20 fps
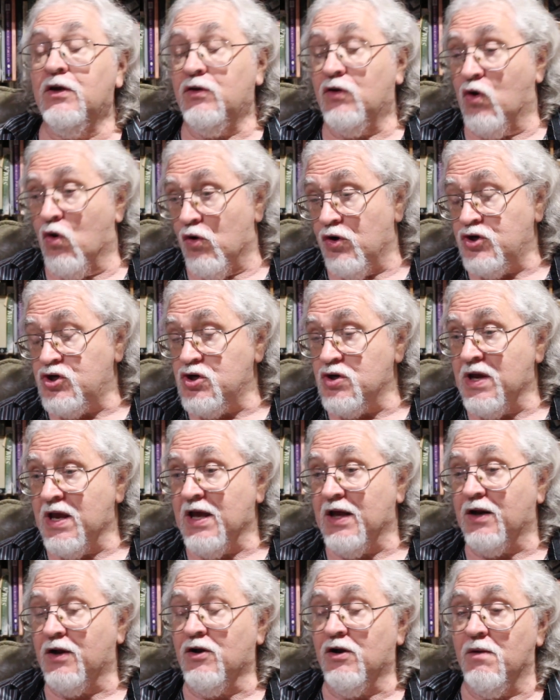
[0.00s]
Of course, you
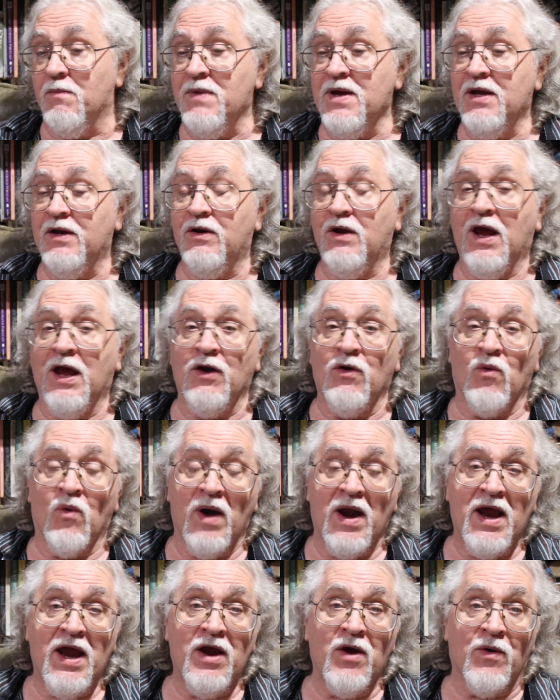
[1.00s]
get Clement and
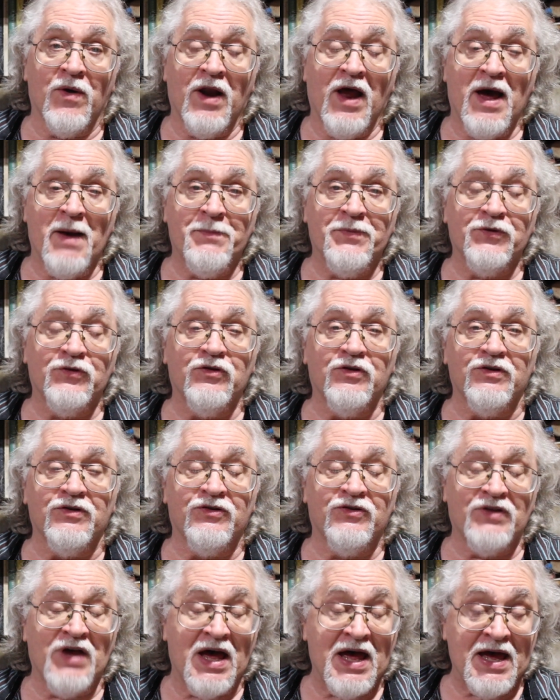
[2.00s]
Ray on opposite
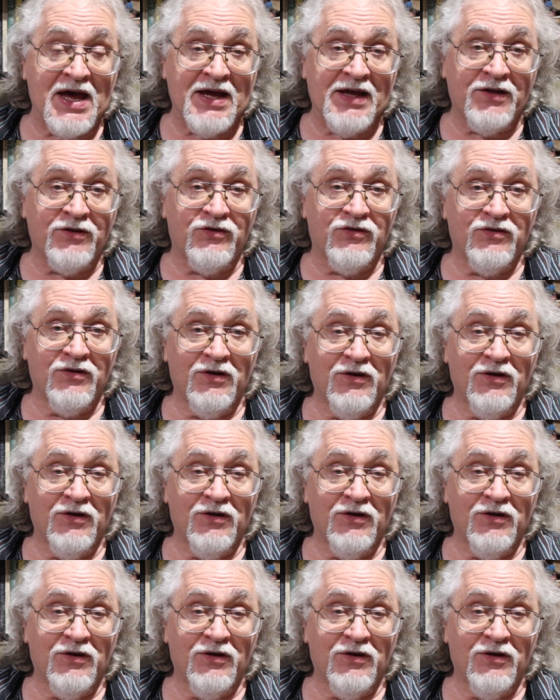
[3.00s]
sides,